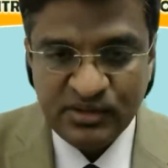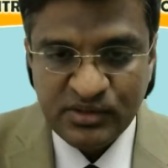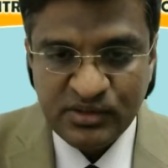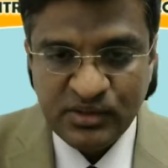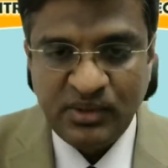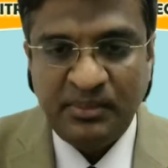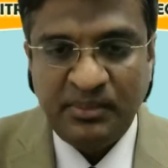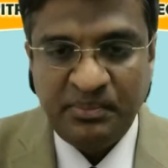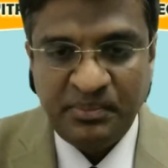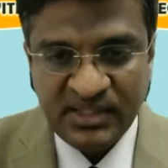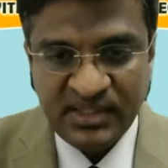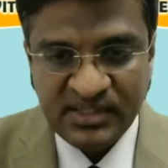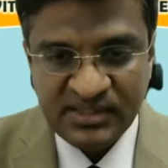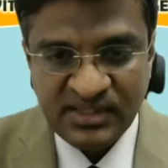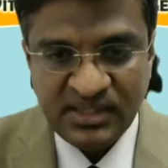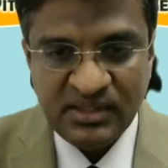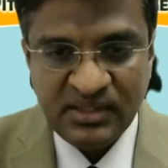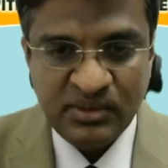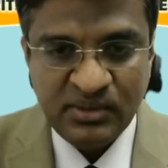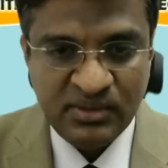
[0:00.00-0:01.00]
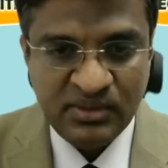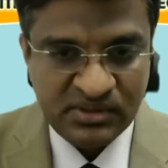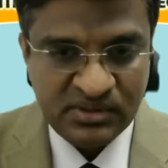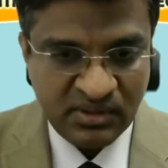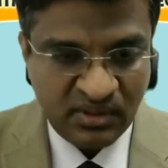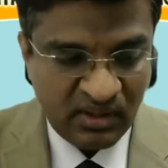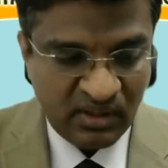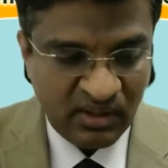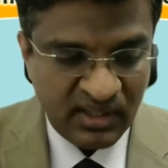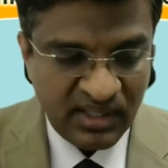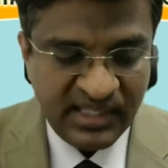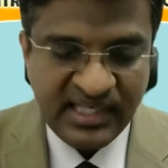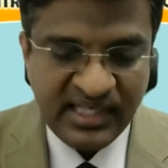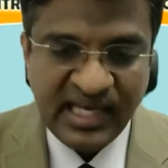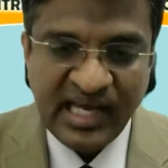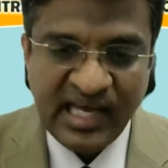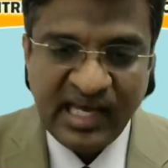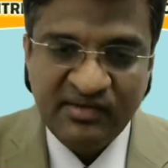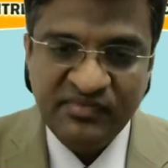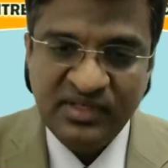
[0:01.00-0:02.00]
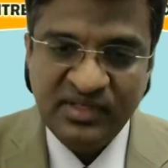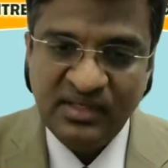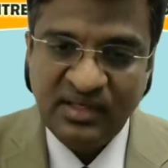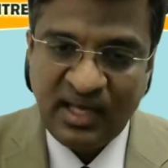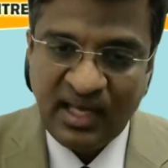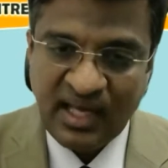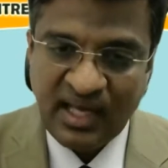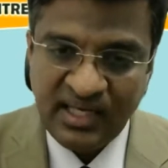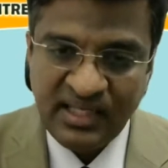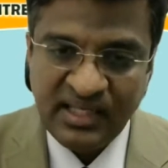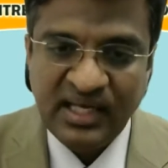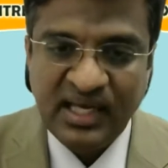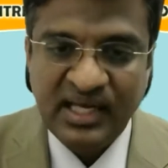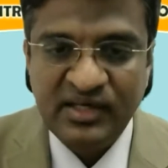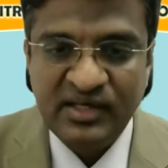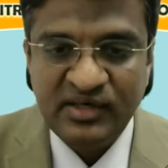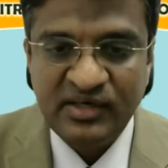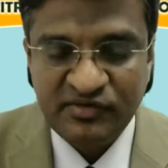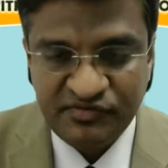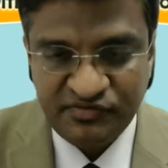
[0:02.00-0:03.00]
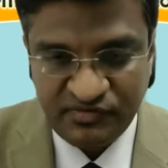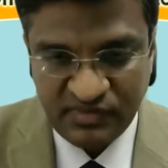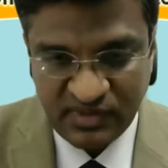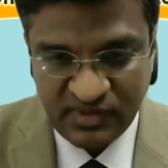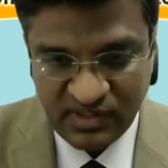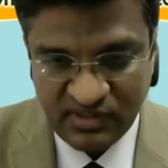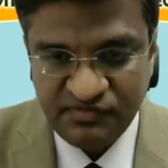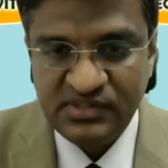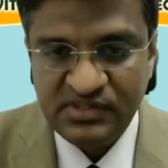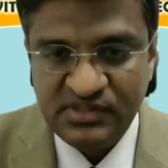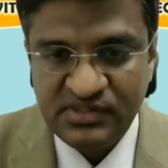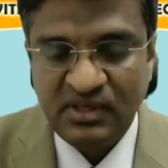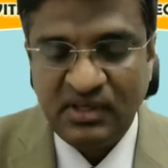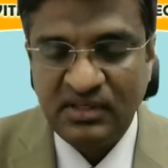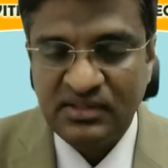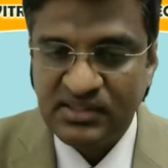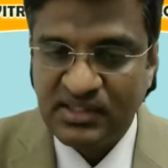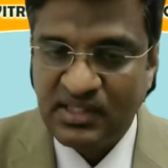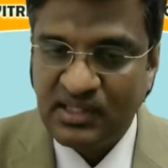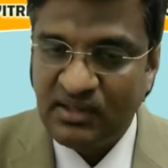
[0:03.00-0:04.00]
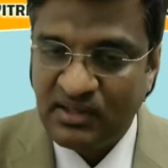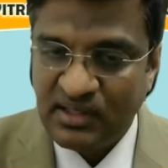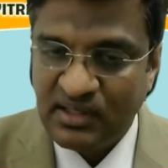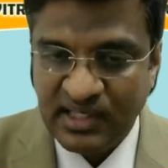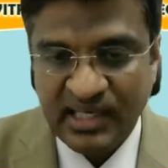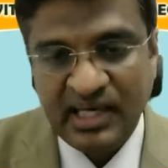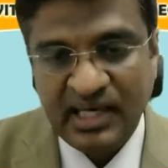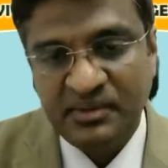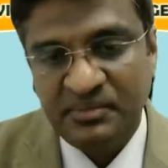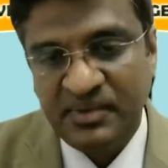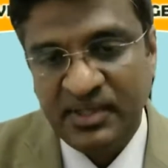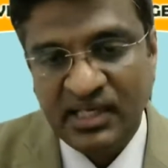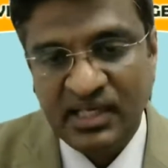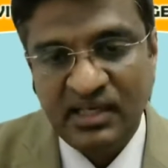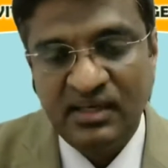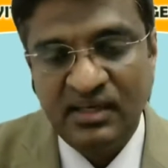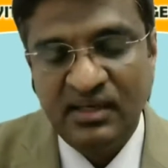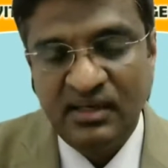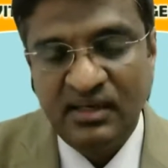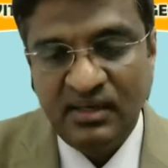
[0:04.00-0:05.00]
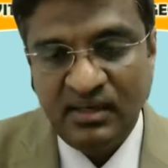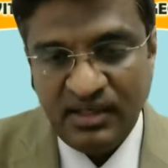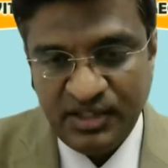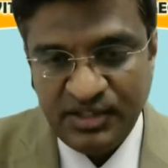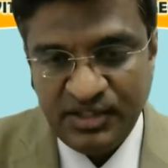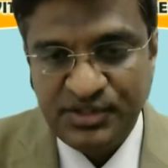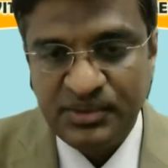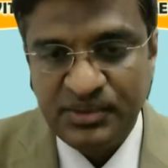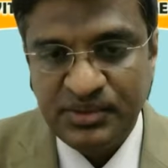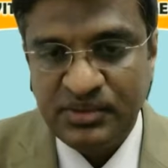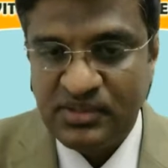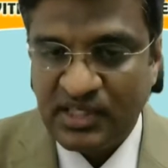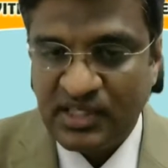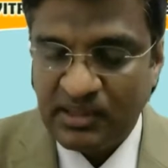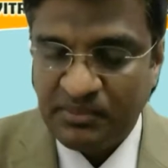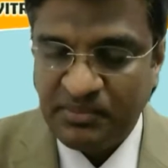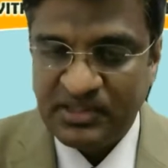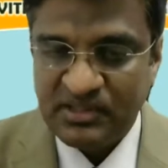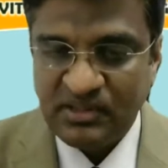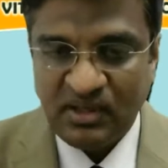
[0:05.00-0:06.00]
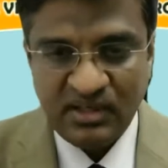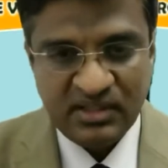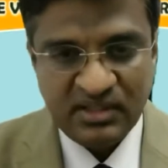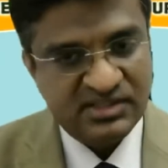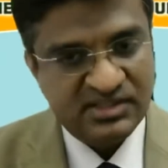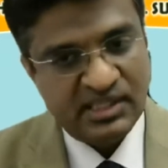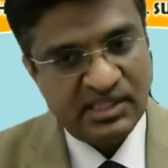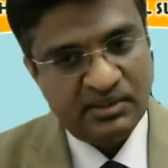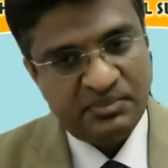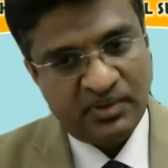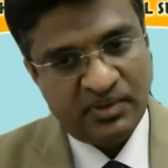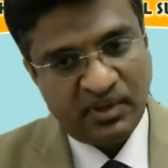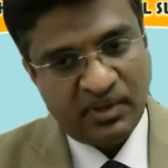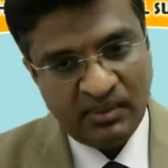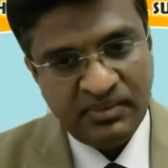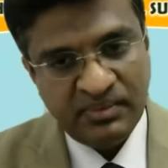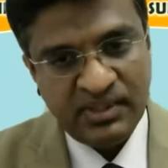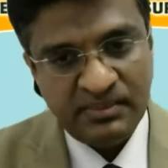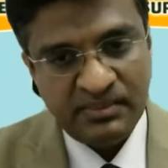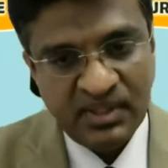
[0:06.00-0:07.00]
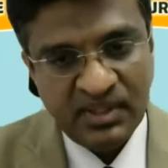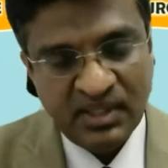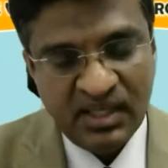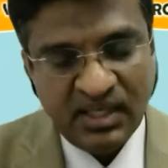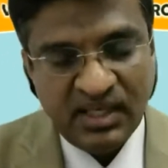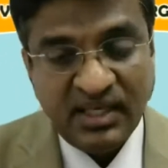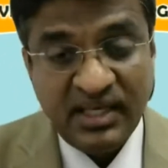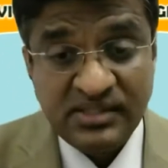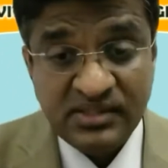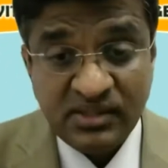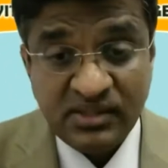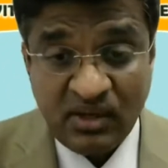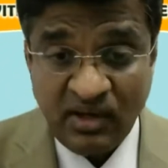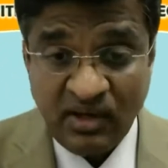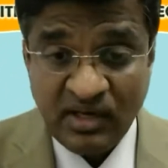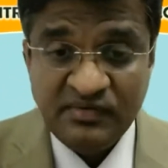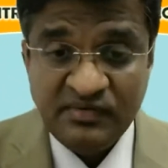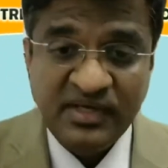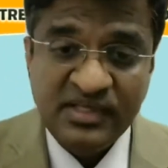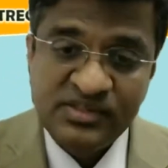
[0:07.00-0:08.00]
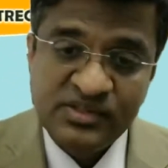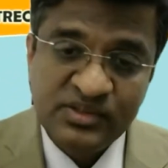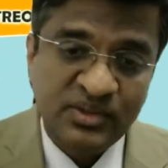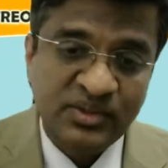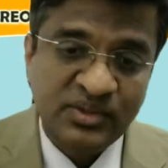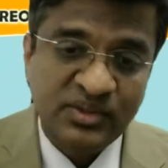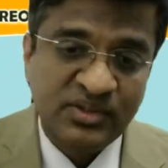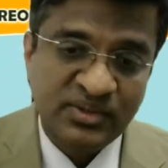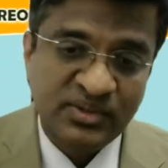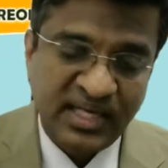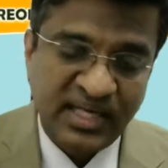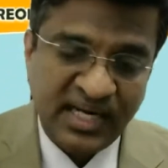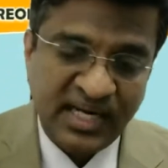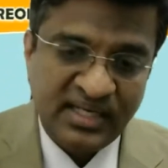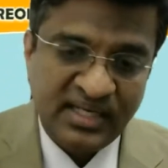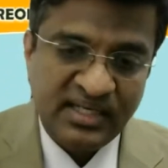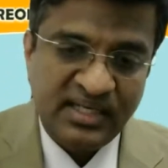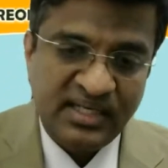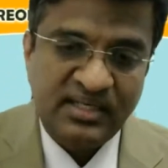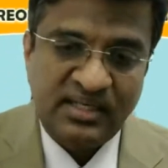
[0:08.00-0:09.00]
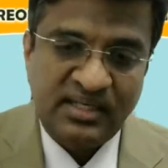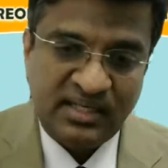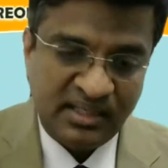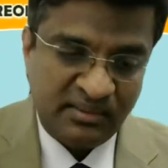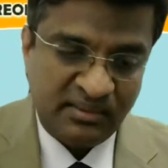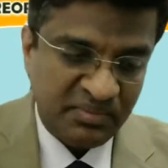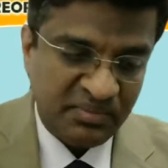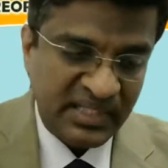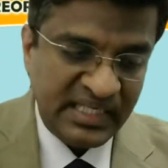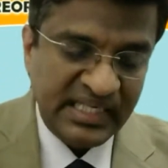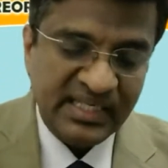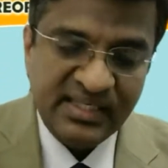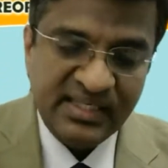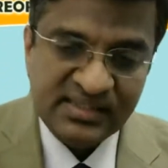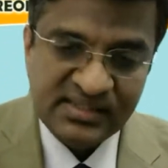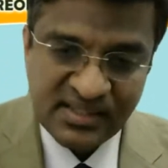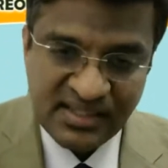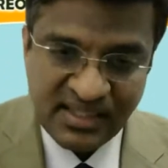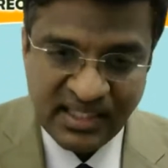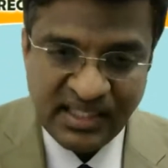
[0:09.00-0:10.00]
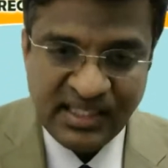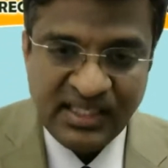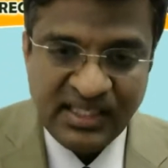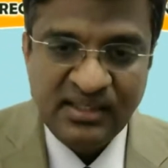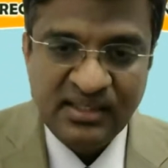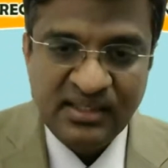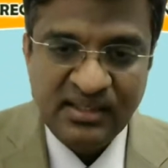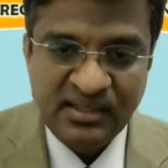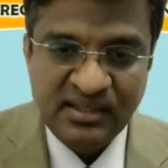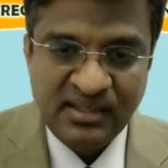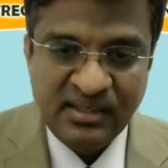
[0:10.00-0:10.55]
So a person who is already having any kind of physiological or anatomical issues or a pathological problem, it's always good to get it completely screened